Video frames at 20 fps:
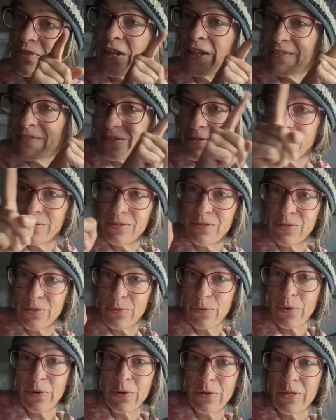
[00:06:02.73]
that little
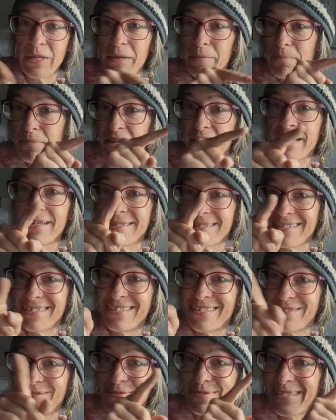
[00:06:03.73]
swirly bit.
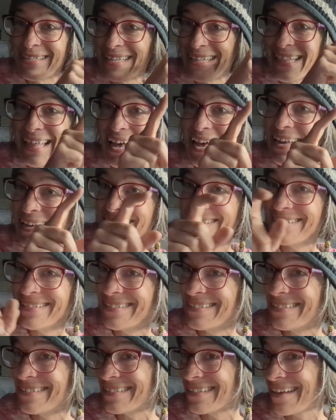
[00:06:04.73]
Did you see that in
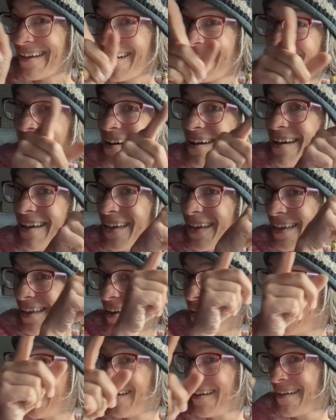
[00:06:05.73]
the sky?
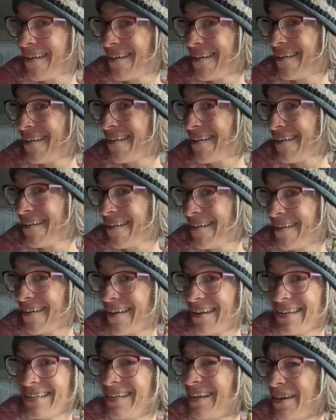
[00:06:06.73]

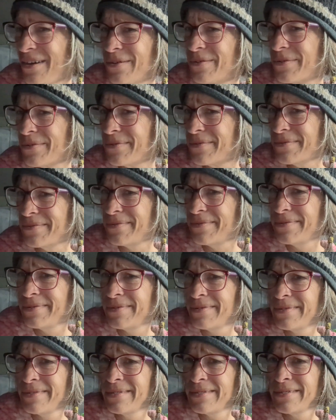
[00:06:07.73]
I know.
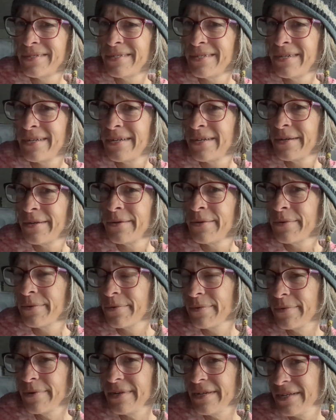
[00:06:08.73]

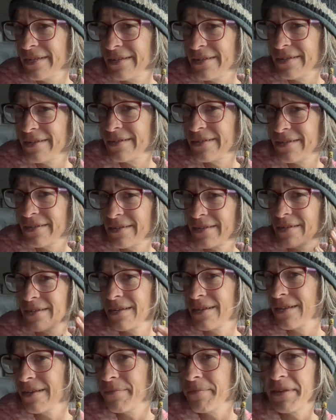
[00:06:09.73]
What?
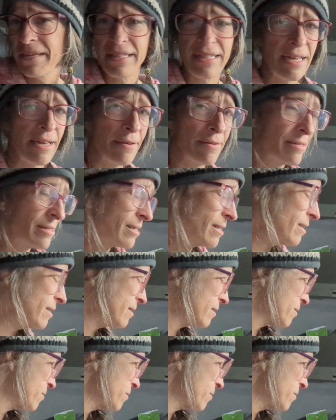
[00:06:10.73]
I mean, that's kind of